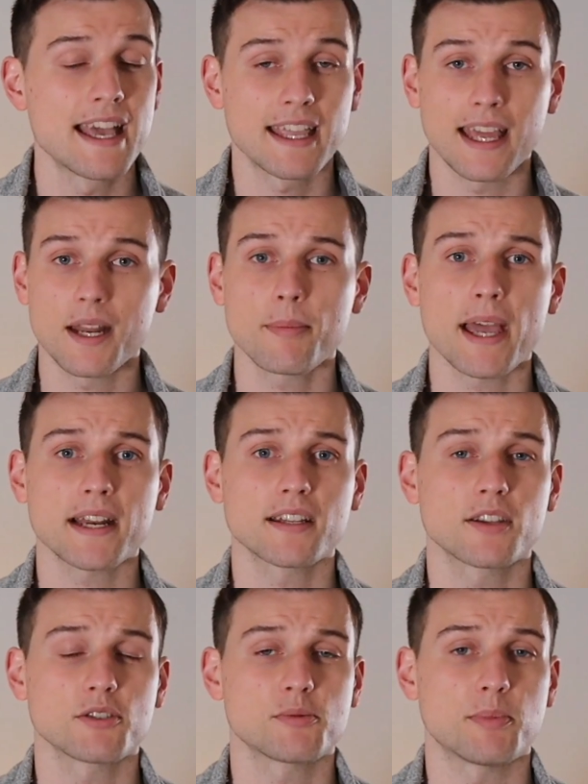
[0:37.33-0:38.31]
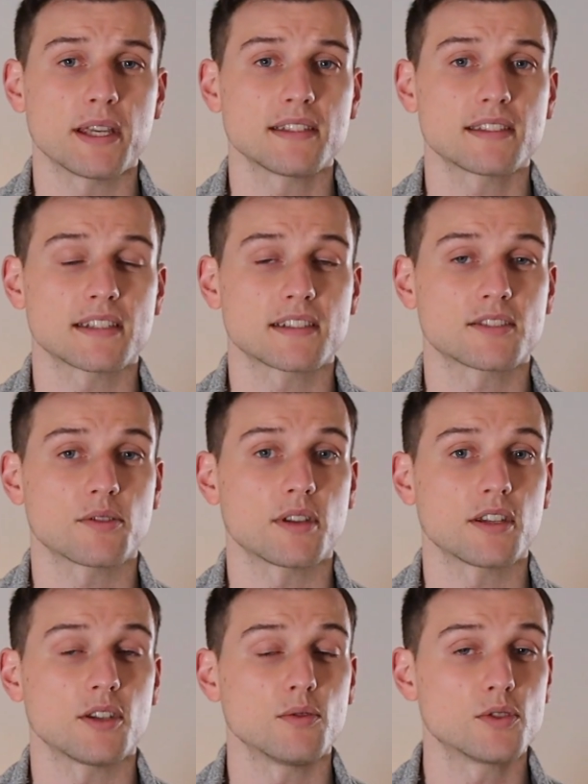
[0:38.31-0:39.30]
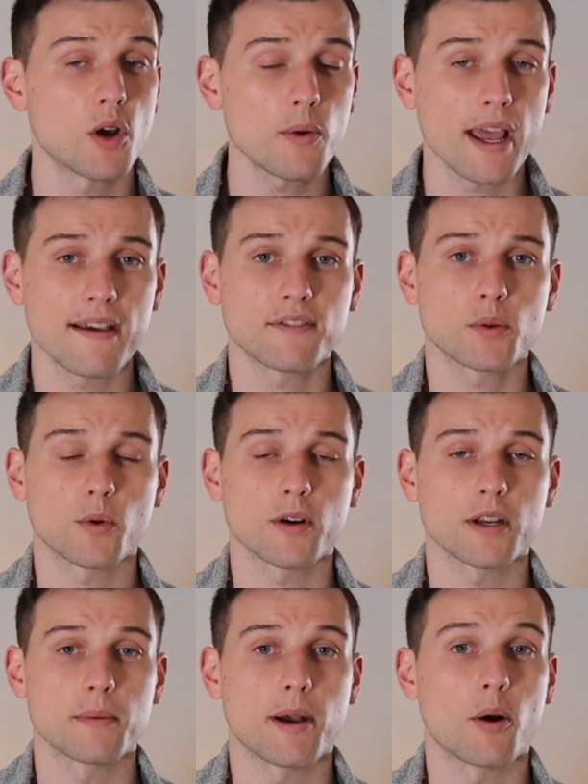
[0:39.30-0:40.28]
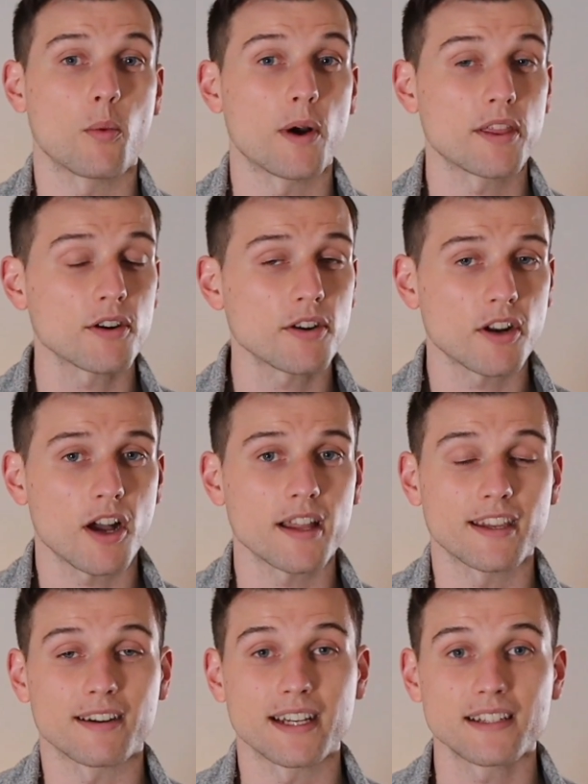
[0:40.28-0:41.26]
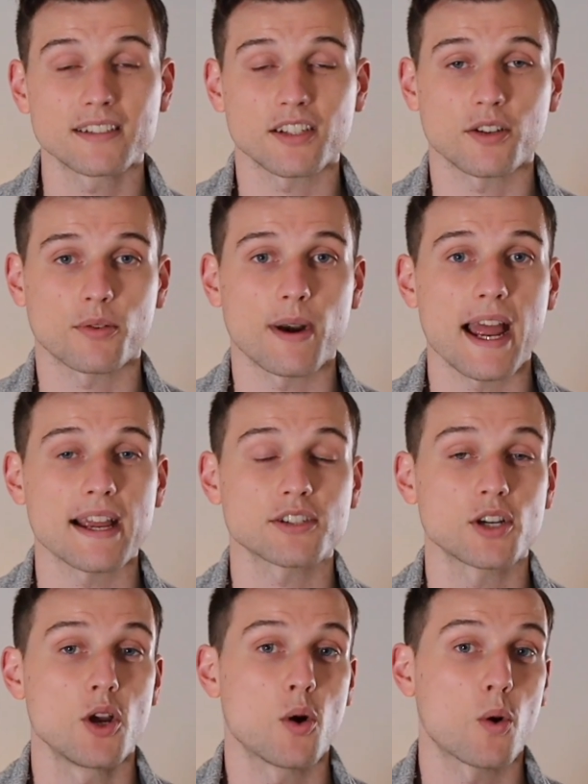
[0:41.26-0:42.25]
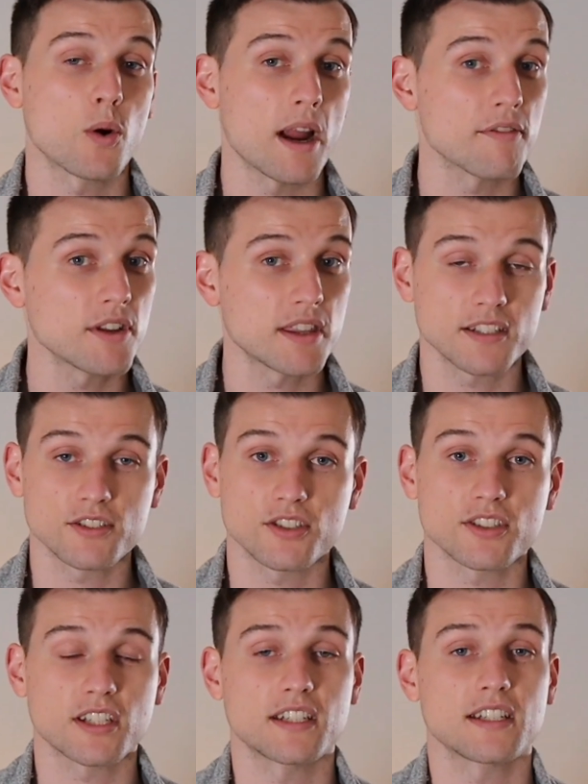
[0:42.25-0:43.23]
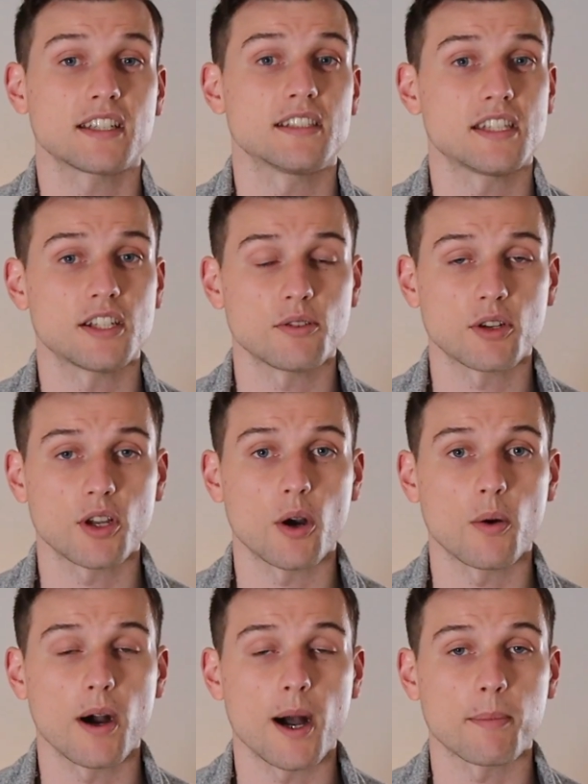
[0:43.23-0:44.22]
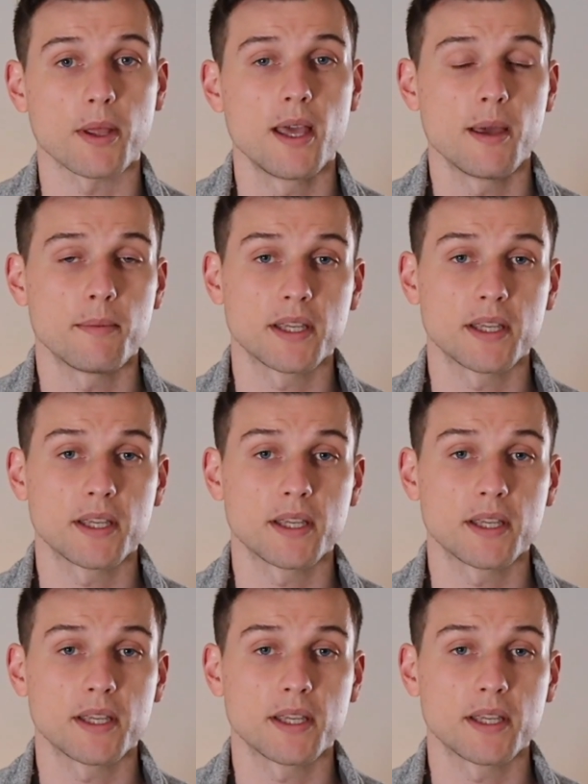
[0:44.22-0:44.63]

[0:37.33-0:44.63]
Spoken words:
Getting back to those basics so that you don't have to worry about whether or not there is a crash or everything is just going to continue to go up.